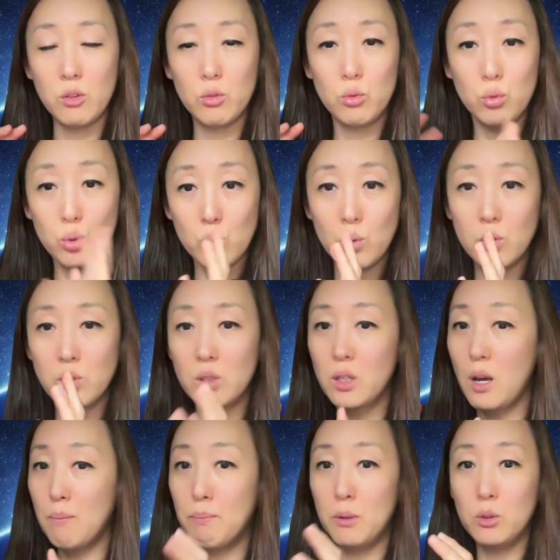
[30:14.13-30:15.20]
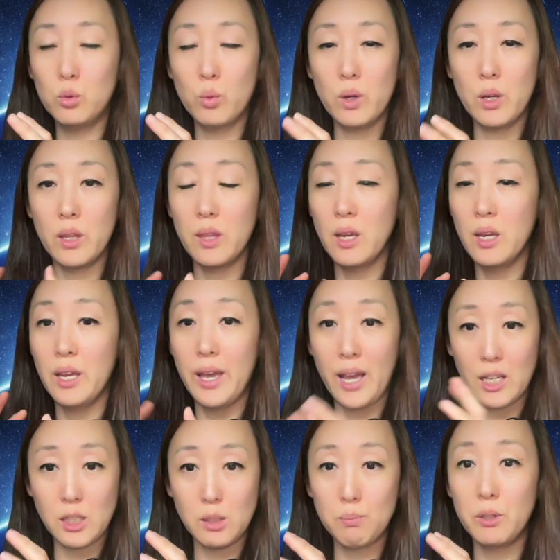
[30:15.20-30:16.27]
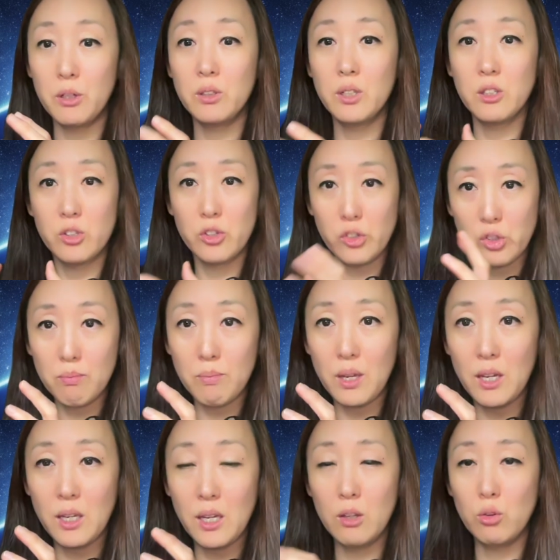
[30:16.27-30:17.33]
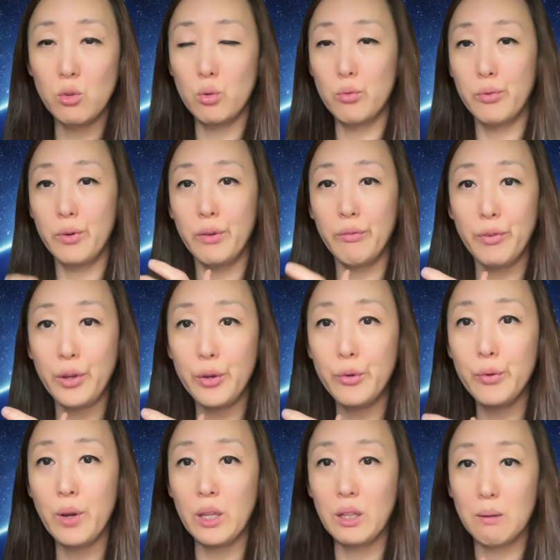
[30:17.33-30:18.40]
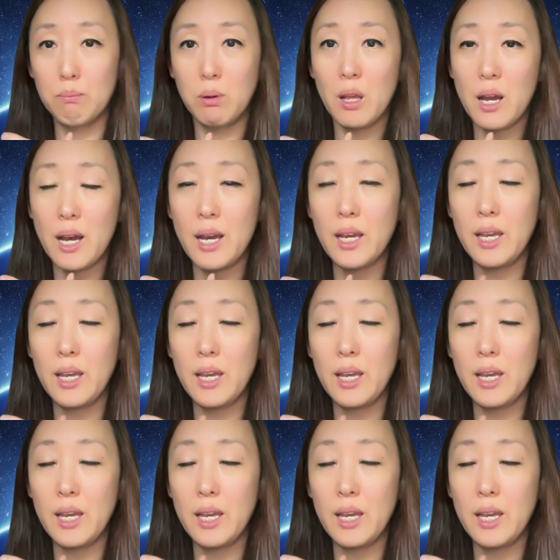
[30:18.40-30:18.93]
tools coupled with expert decision making to review and apply